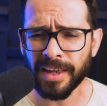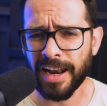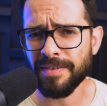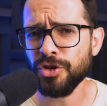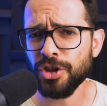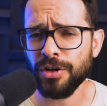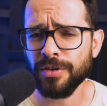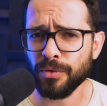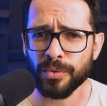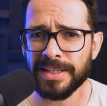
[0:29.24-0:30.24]
And I've
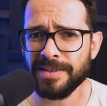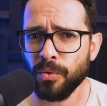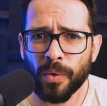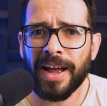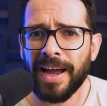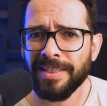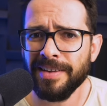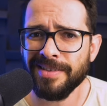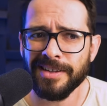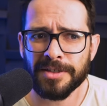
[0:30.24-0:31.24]
shared the reason why I
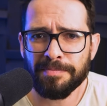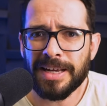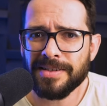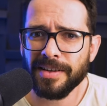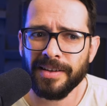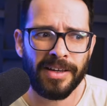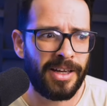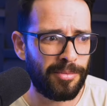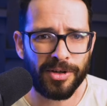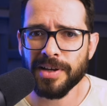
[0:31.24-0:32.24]
did this, basically
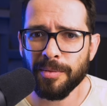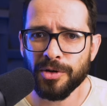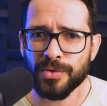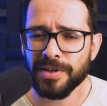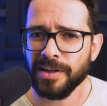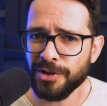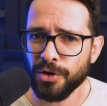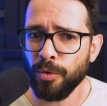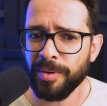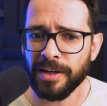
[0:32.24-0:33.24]
because I'm using
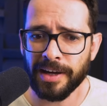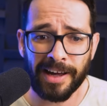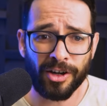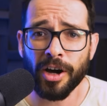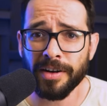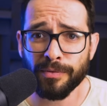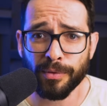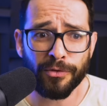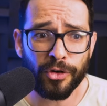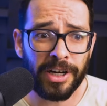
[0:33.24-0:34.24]
Adobe and I got it
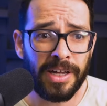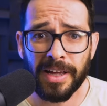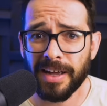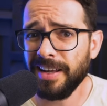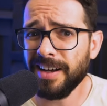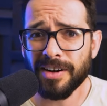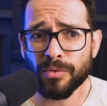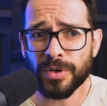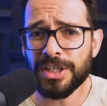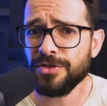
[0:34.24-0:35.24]
for free, and it kind
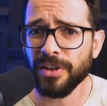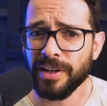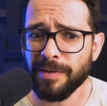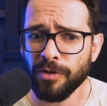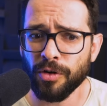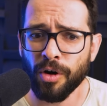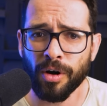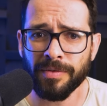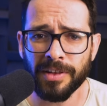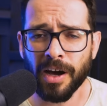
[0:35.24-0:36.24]
of reached the level
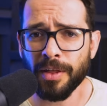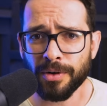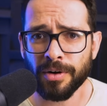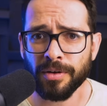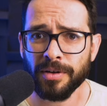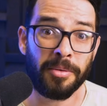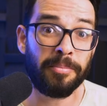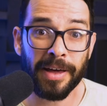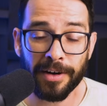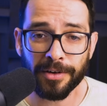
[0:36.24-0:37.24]
of the other
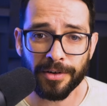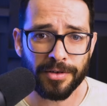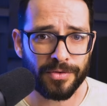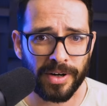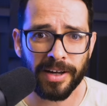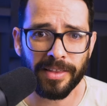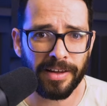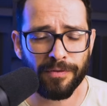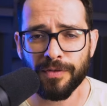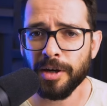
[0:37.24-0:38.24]
competitors, right?
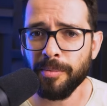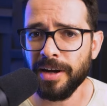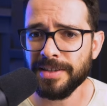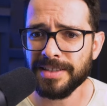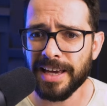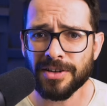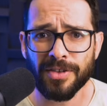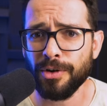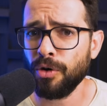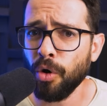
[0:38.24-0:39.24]
Like Figma and Sketch,
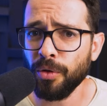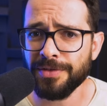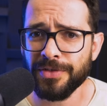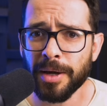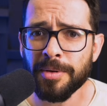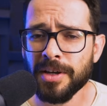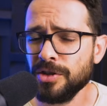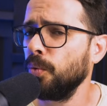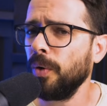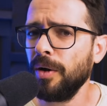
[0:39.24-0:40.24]
and they're all the same.
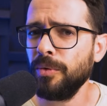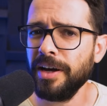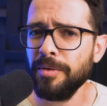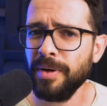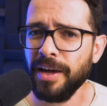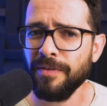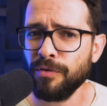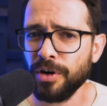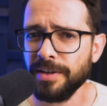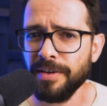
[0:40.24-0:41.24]
So why would I pay
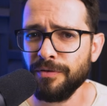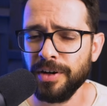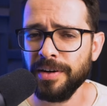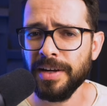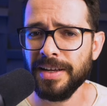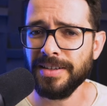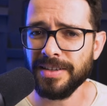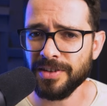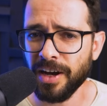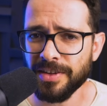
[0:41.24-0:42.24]
for a different
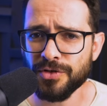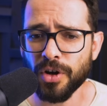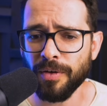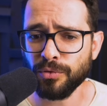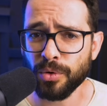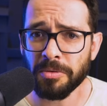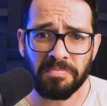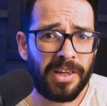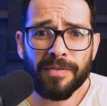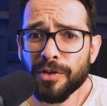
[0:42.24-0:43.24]
design software
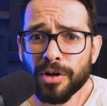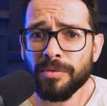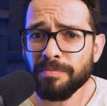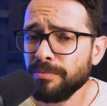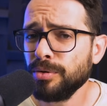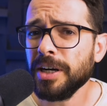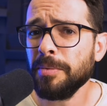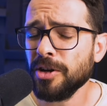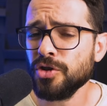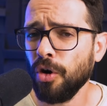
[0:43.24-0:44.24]
if they're pretty
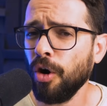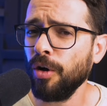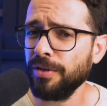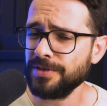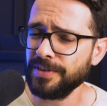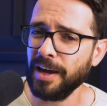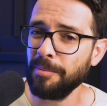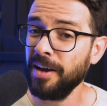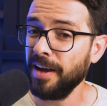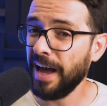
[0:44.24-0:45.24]
much all the
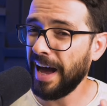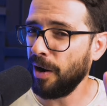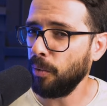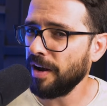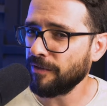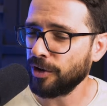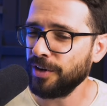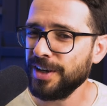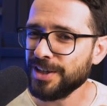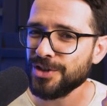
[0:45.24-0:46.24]
same? However,
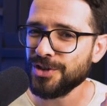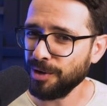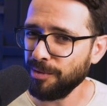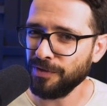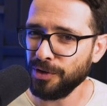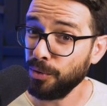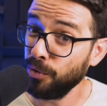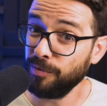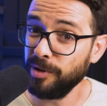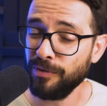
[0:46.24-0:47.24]
some of you
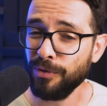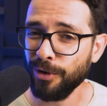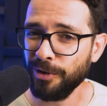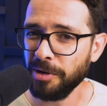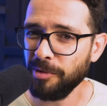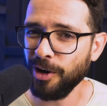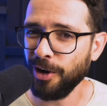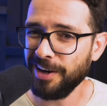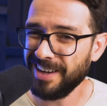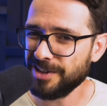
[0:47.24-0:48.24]
who've been following me
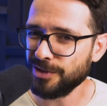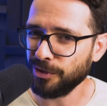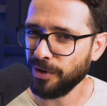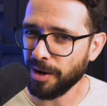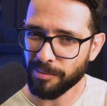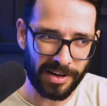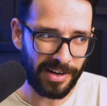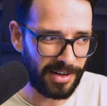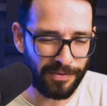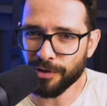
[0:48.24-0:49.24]
on Instagram,
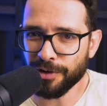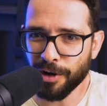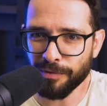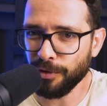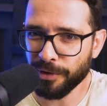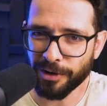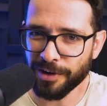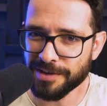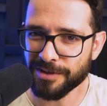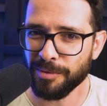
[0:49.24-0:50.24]
and if you're not following
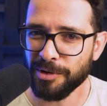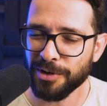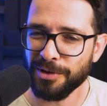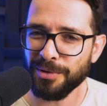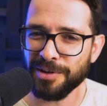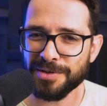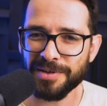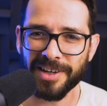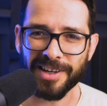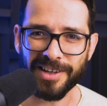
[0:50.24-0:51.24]
on Instagram, you can do
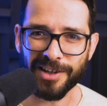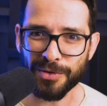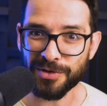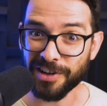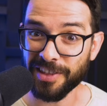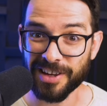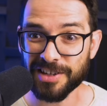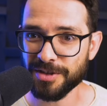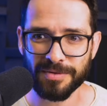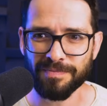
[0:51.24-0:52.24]
this using
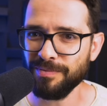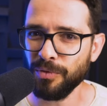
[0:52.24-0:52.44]
this